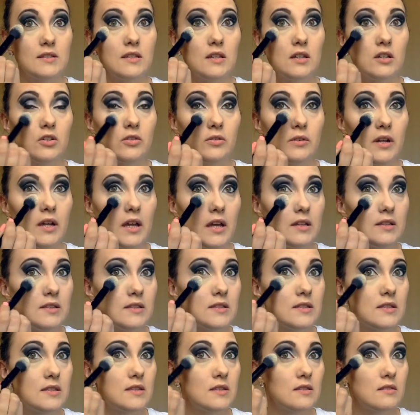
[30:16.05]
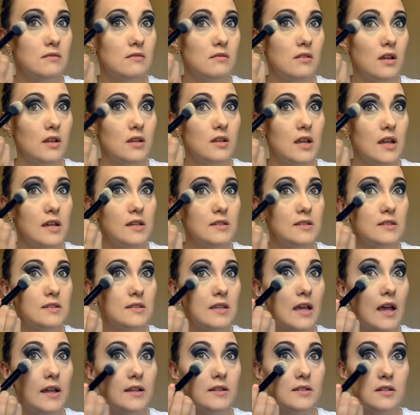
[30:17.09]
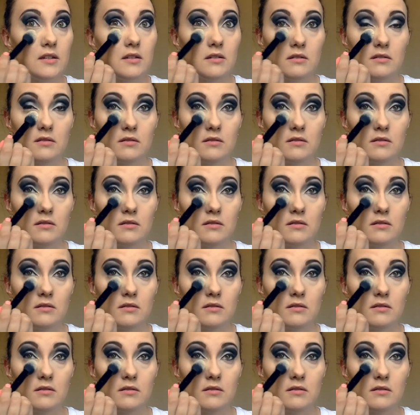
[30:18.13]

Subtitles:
It creates a nice set